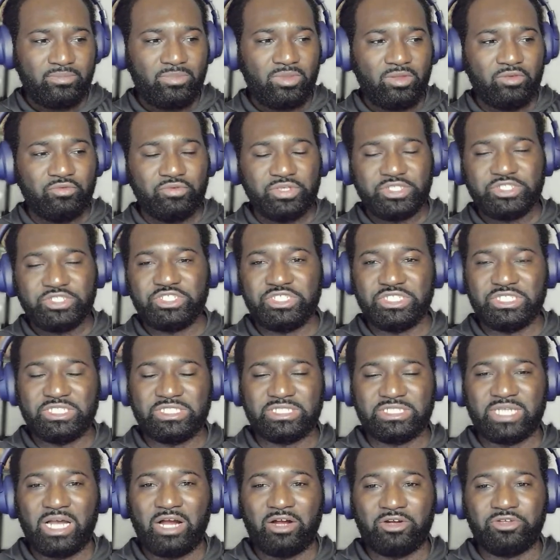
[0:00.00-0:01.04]
which
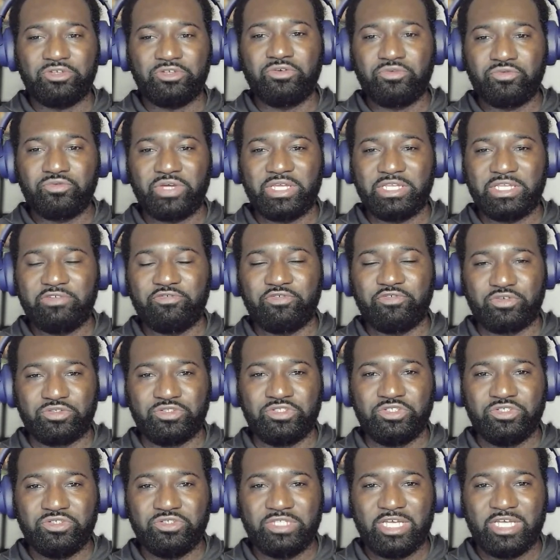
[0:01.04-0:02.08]
is, are you ready for
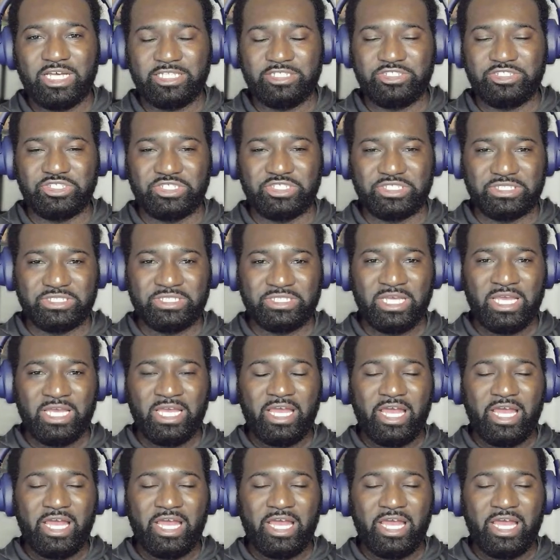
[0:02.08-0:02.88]
due diligence?